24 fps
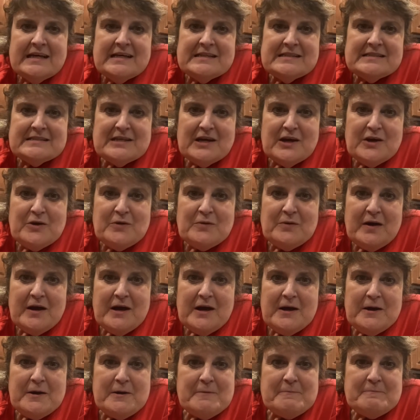So,
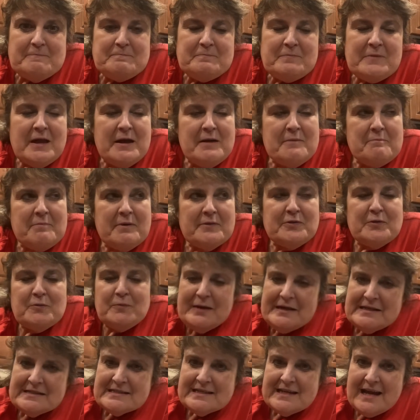um, but the
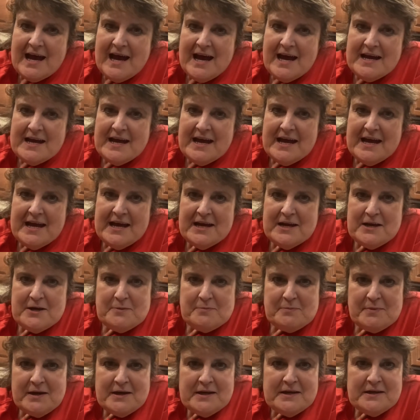reason I
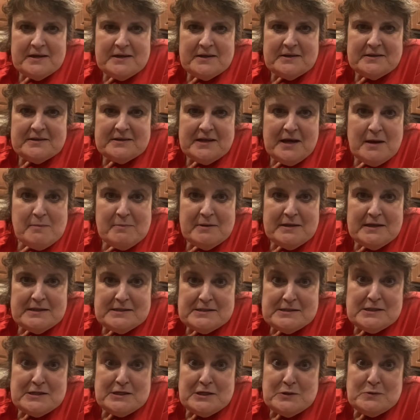am uh, coming
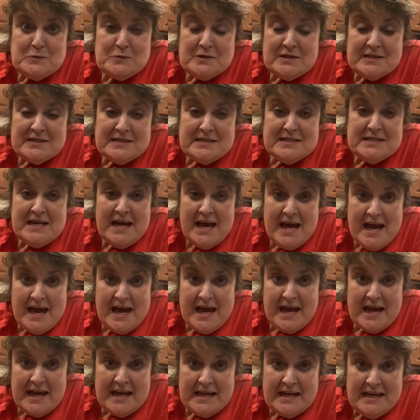to you
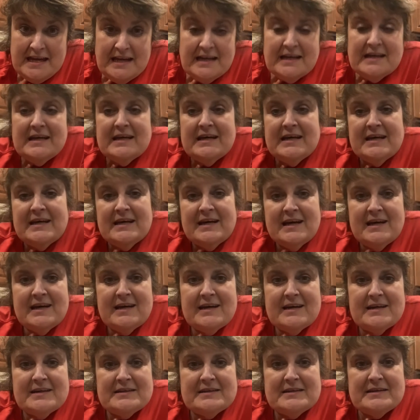today
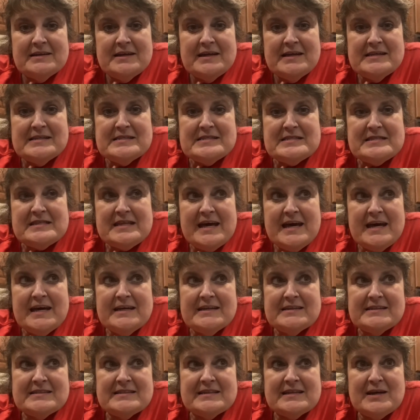uh, is
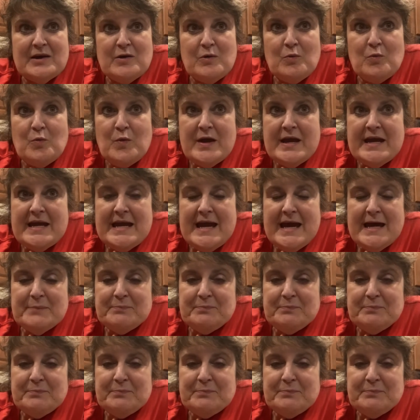that we had